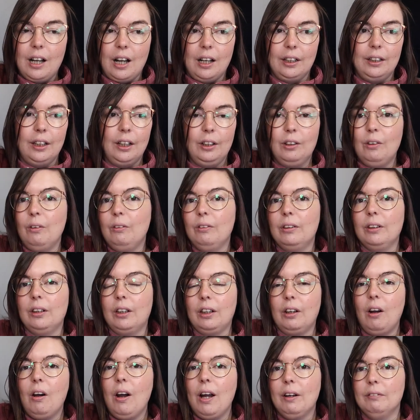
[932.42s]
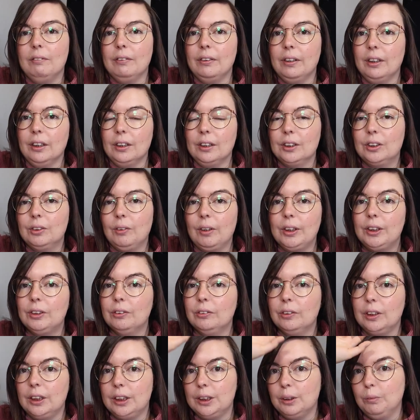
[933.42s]
and I know that I got everything so I
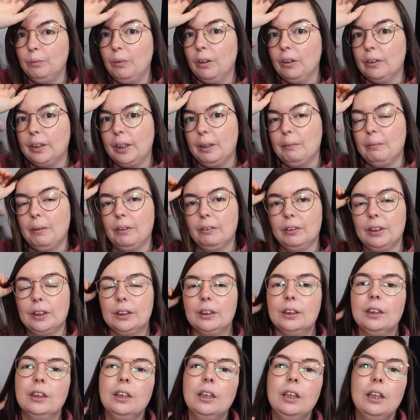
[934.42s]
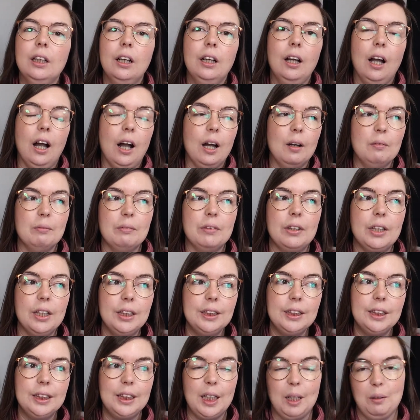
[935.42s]
don't need to worry about it. Um,
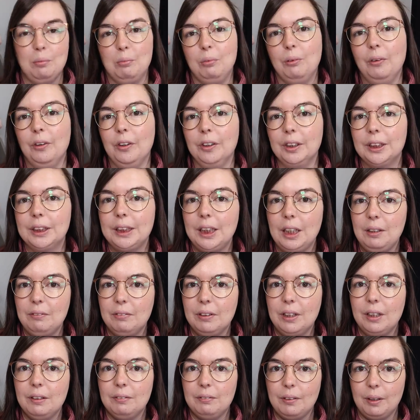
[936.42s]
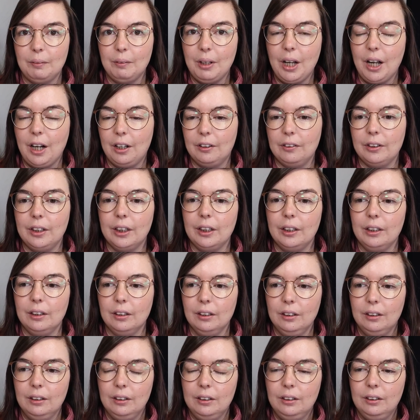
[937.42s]
this tip works even if I'm
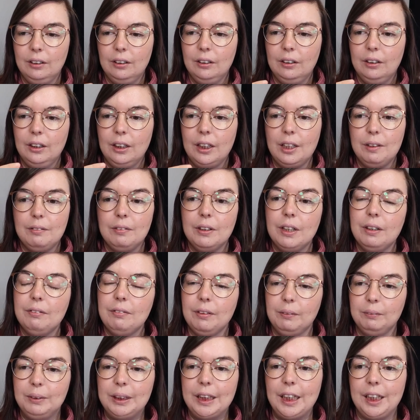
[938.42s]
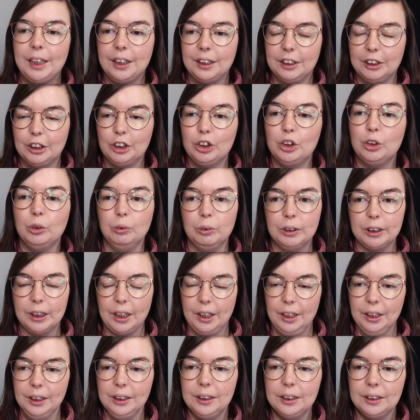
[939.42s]
carrying, even if I'm taking a
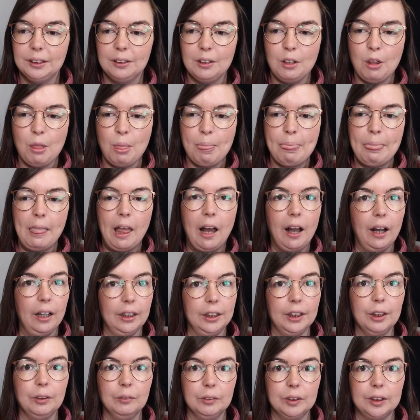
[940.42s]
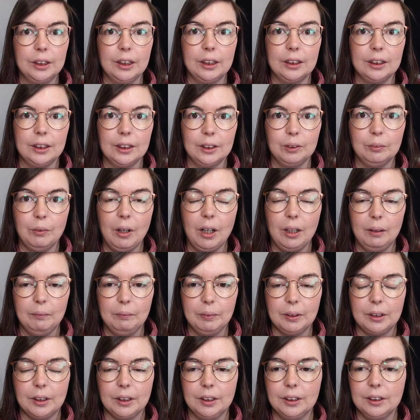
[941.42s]
suitcase, I use this as well
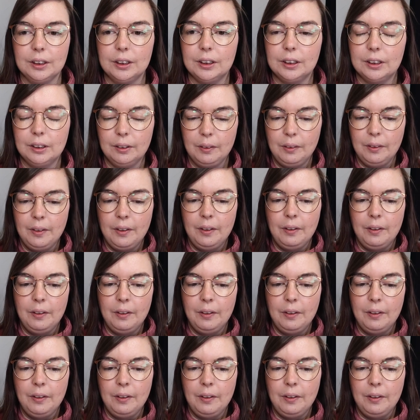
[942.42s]
because